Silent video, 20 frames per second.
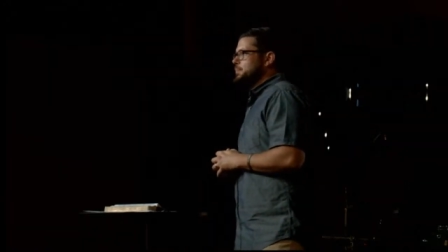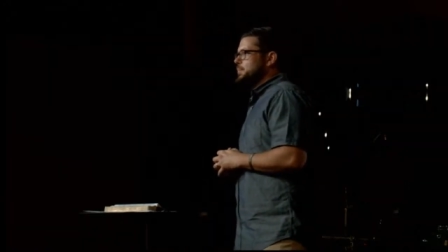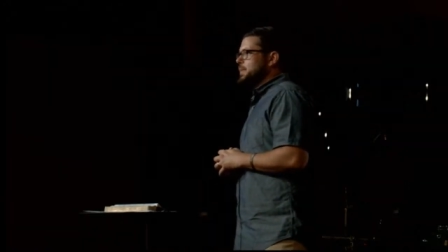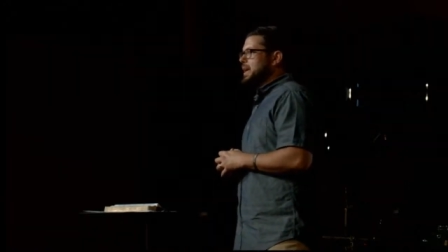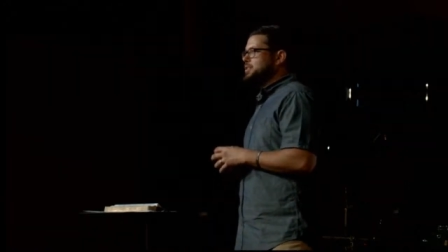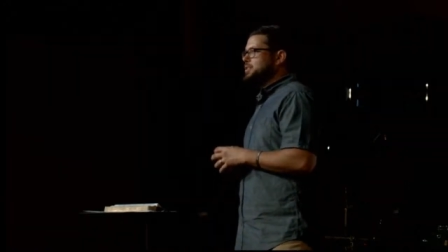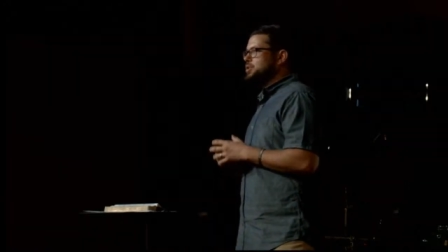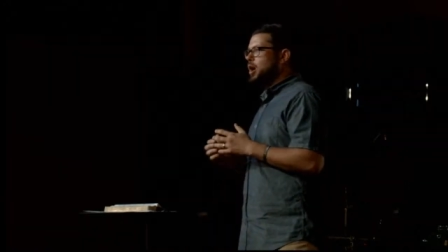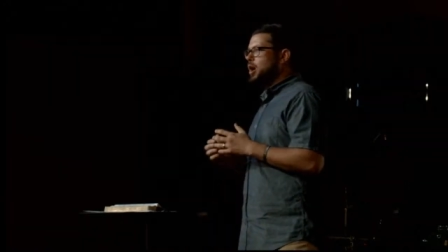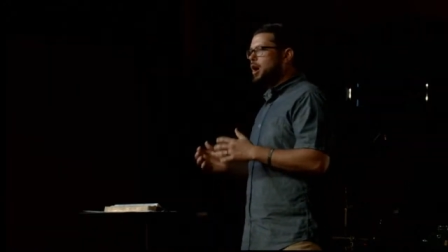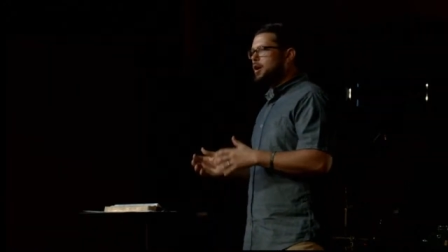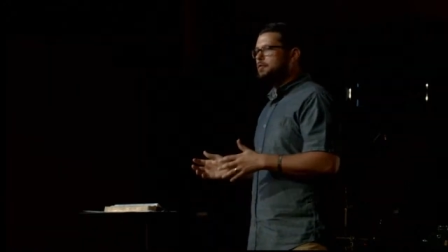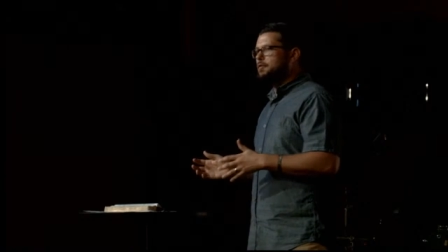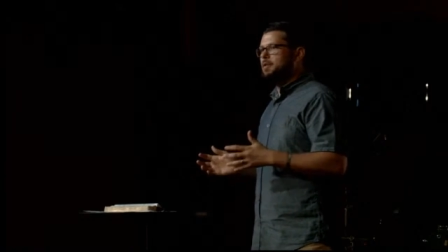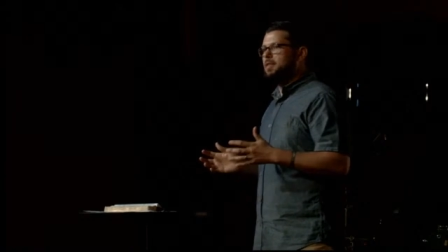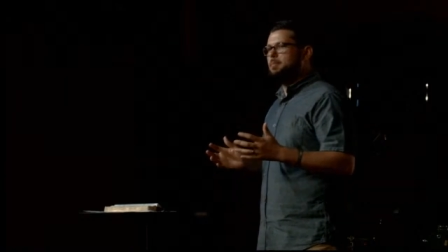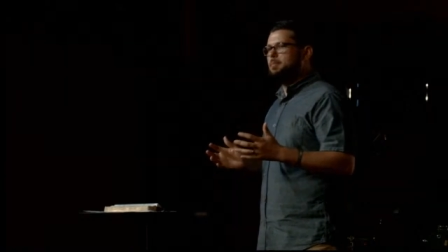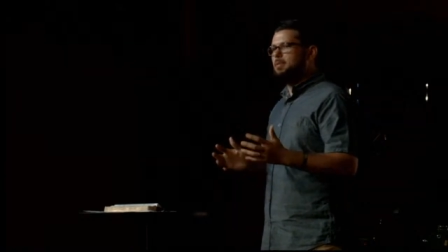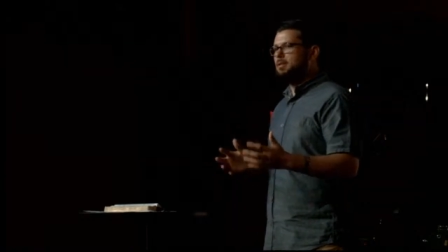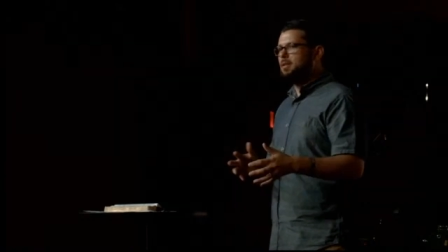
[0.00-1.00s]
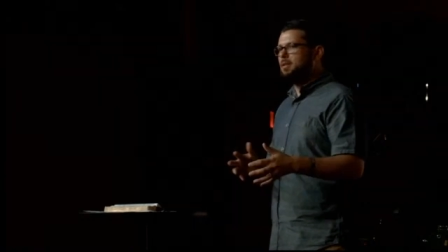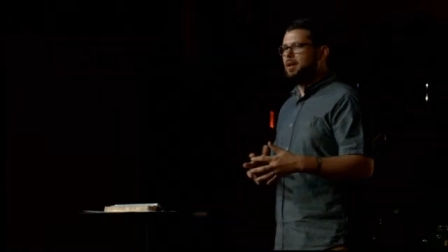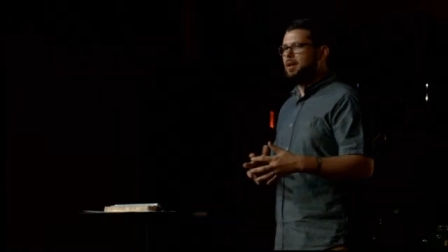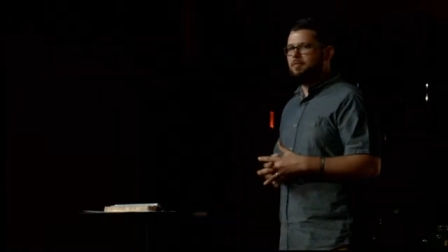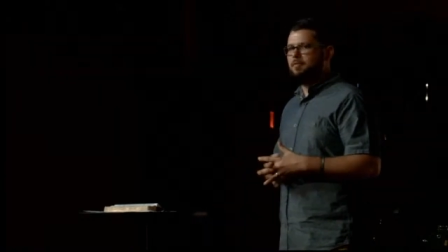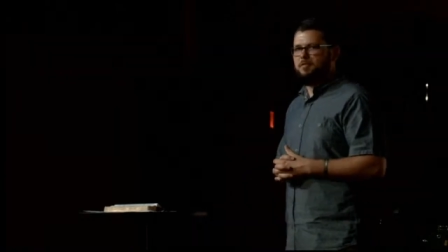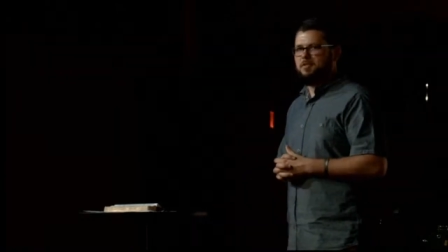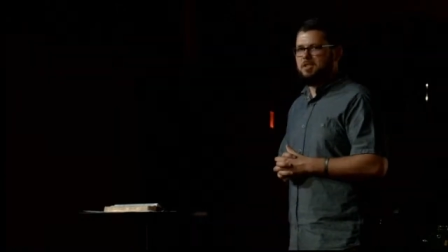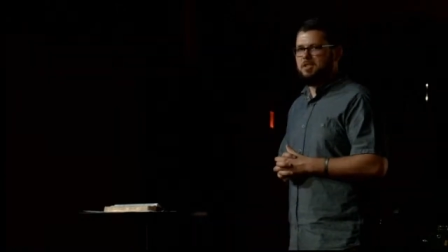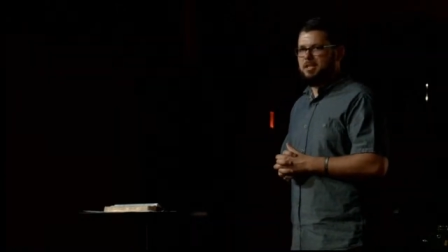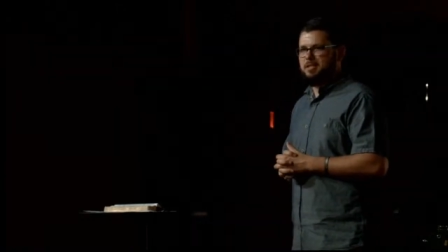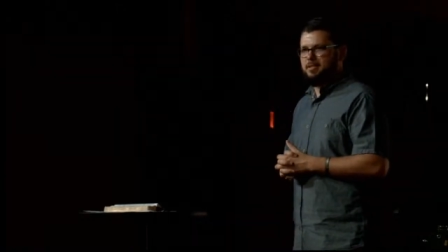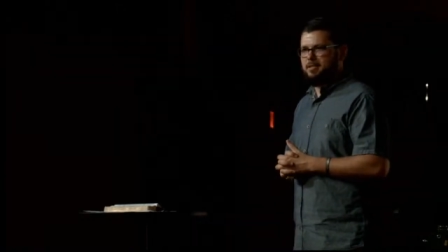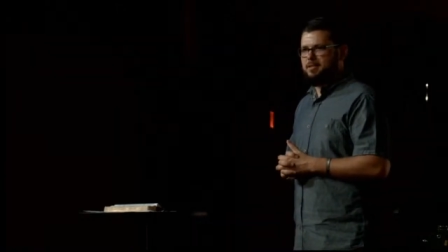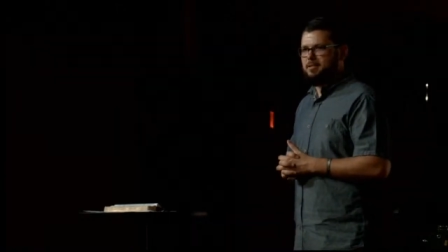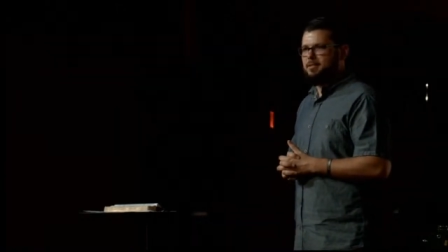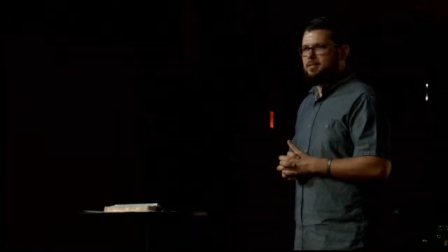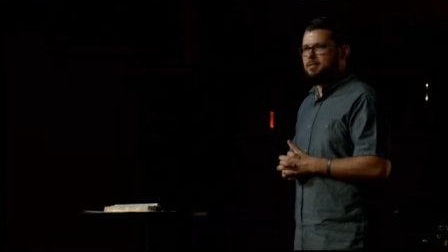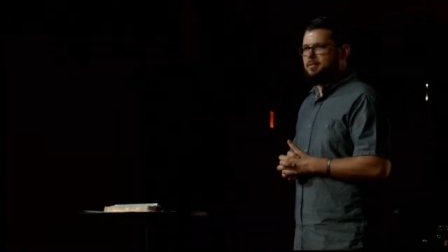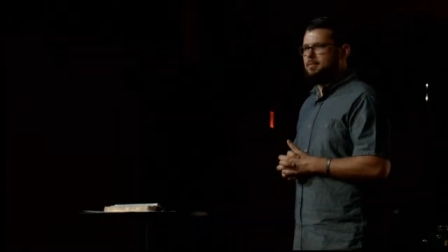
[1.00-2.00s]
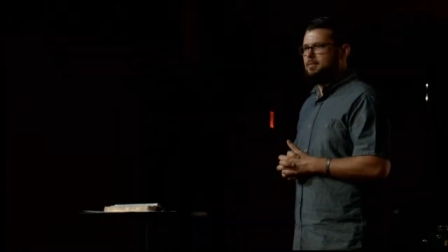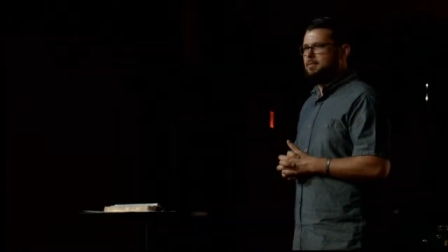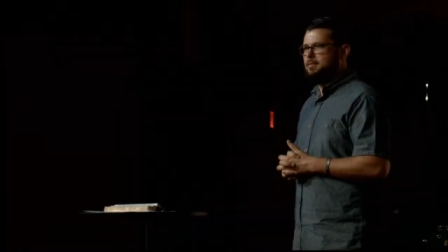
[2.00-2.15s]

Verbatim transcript: is offer them the love of Jesus,